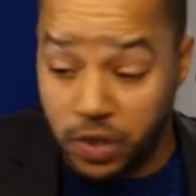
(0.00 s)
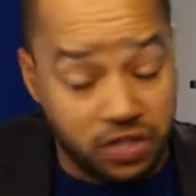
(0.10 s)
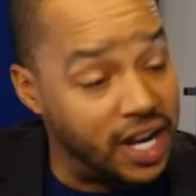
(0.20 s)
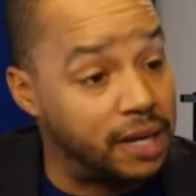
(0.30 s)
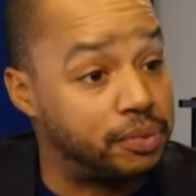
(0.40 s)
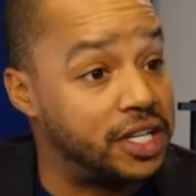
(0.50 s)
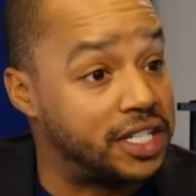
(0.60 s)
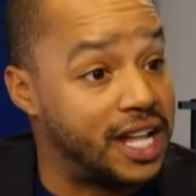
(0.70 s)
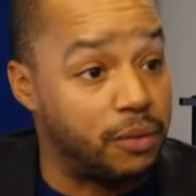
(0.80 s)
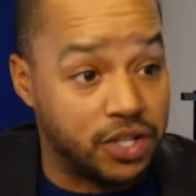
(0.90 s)
trying to preach
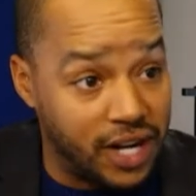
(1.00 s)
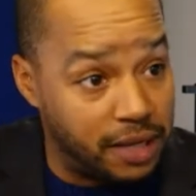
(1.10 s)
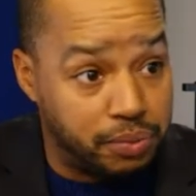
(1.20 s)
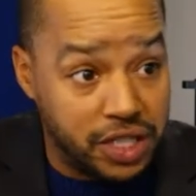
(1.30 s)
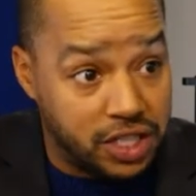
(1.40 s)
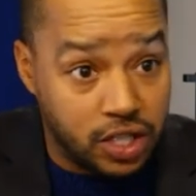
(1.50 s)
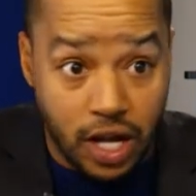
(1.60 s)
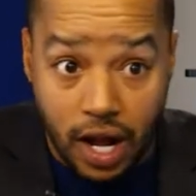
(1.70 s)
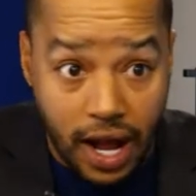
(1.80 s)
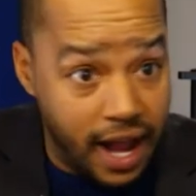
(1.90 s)
that. We're trying to preach
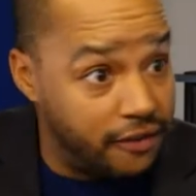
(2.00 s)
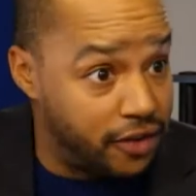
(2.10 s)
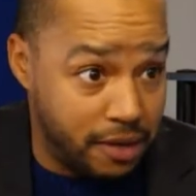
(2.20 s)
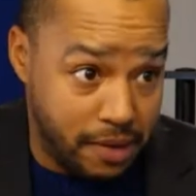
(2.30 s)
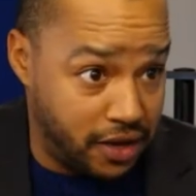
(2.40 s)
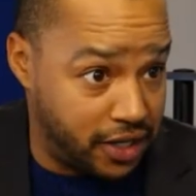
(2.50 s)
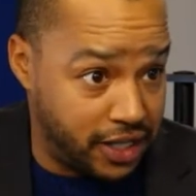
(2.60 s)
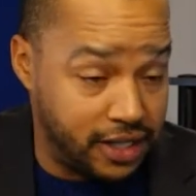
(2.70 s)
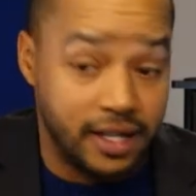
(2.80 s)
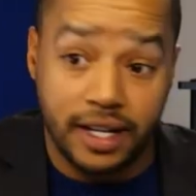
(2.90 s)
to every
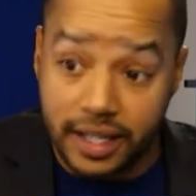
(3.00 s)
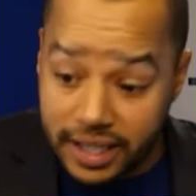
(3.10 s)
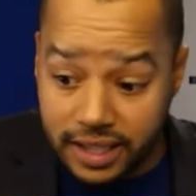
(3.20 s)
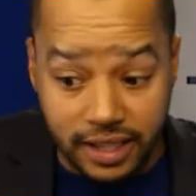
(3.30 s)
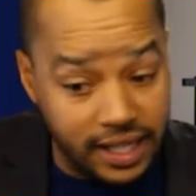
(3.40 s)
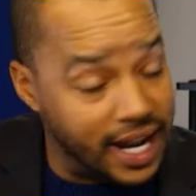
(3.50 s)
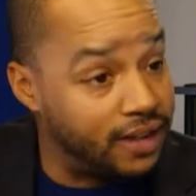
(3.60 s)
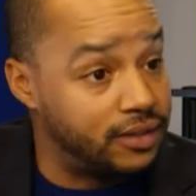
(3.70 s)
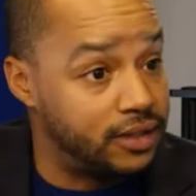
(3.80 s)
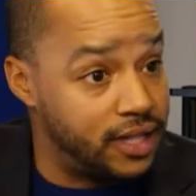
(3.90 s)
American. Listen, get out,